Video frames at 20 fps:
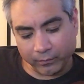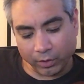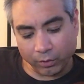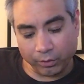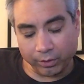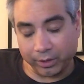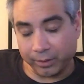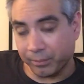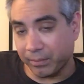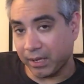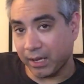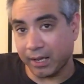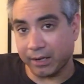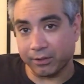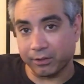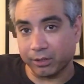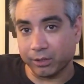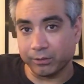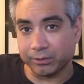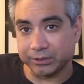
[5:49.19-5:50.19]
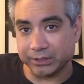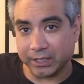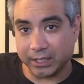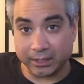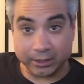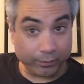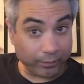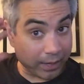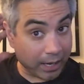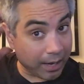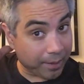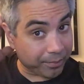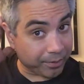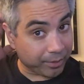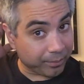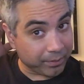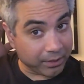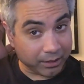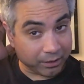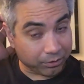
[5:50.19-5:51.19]
Or they made, I don't know exactly what happened.
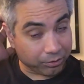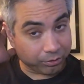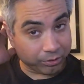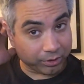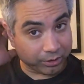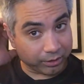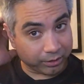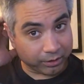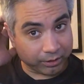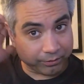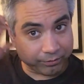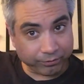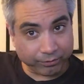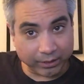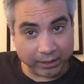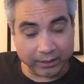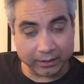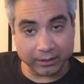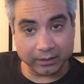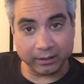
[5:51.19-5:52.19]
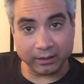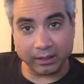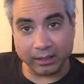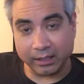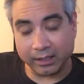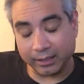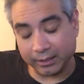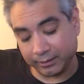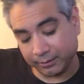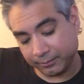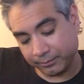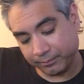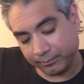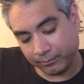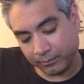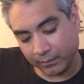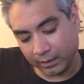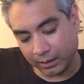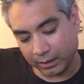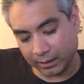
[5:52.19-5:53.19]
It made it through the Fralin line,
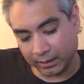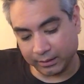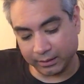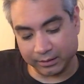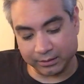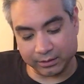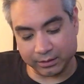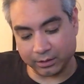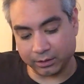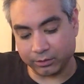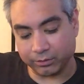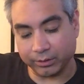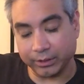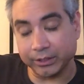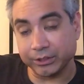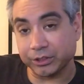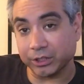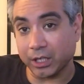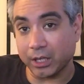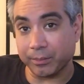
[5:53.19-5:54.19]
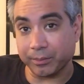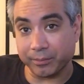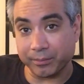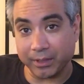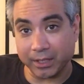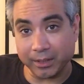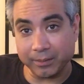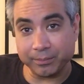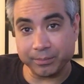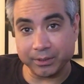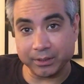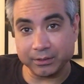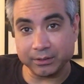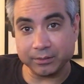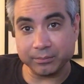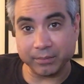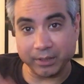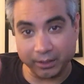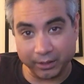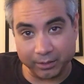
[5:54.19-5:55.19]
and they did a great job in my
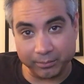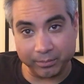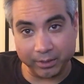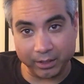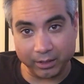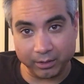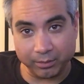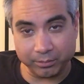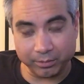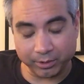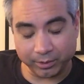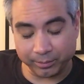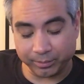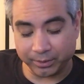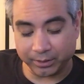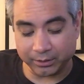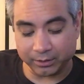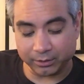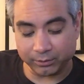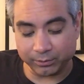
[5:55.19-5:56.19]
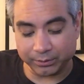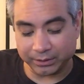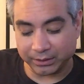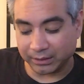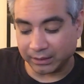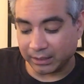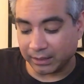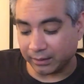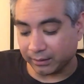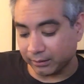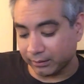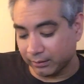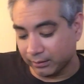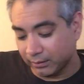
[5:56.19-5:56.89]
opinion, in my humble opinion, with the neck.